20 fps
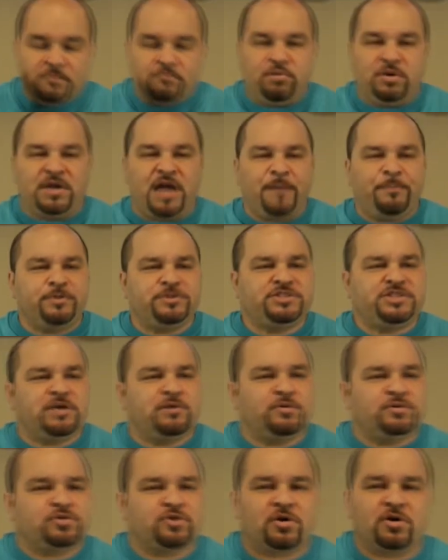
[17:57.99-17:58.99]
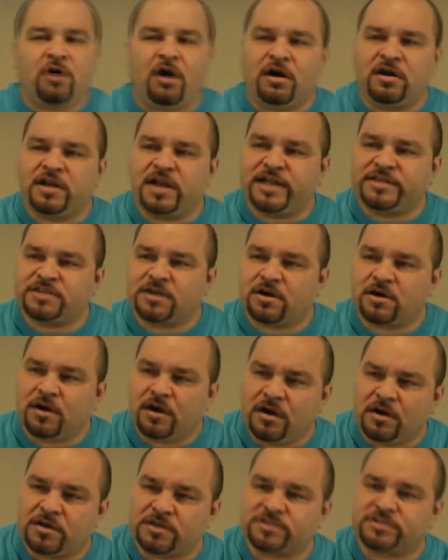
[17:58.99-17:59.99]
But leprosy was regarded as a
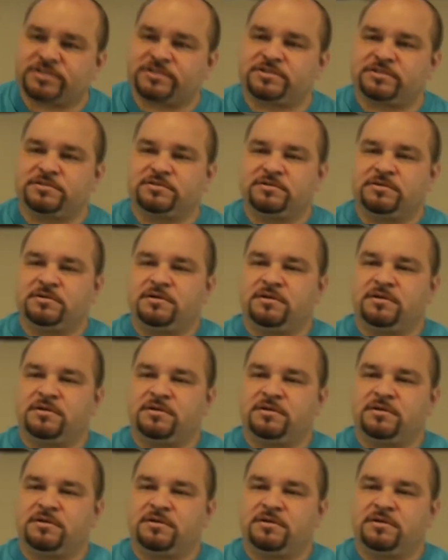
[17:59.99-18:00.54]
curse.